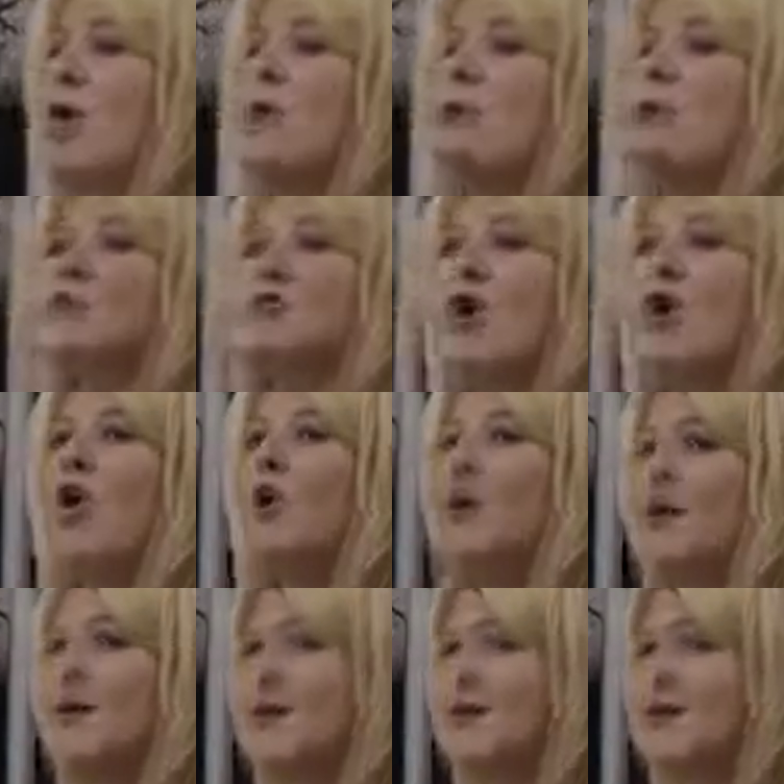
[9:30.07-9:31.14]
almost
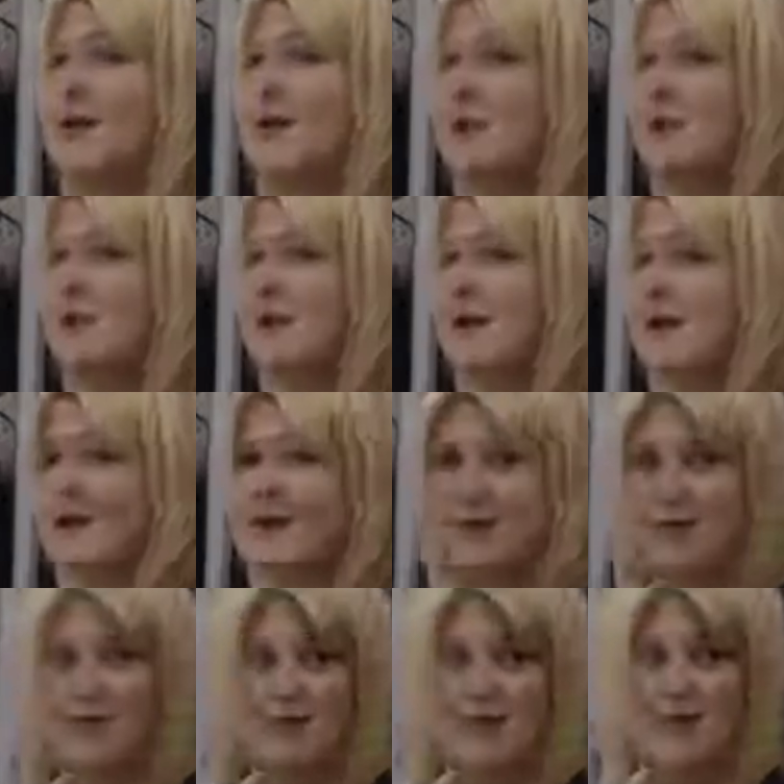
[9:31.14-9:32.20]
always with my
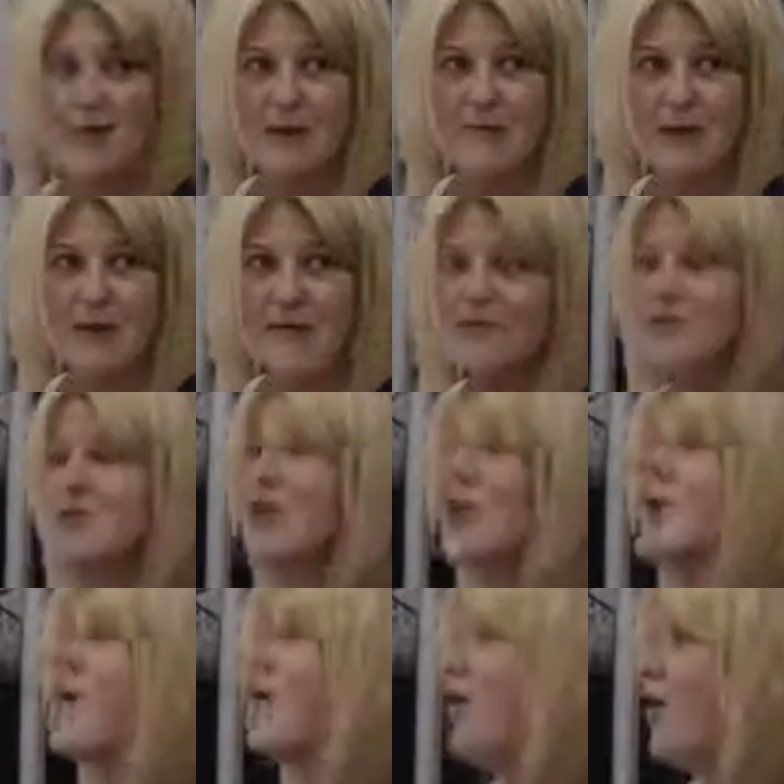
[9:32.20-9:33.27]
thicker threads, my bobbin threads,
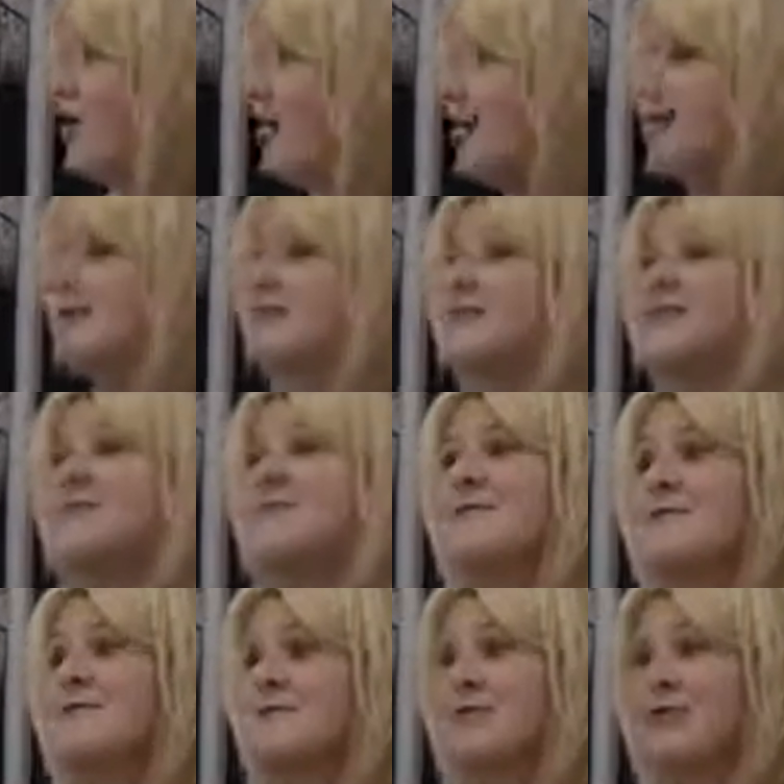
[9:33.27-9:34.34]
is the
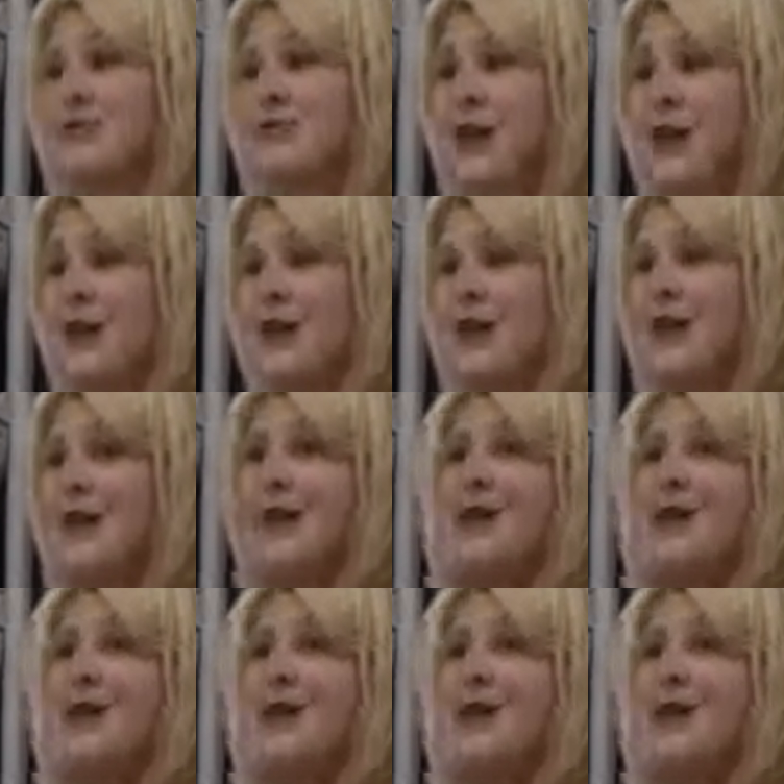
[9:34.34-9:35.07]
invisible thread.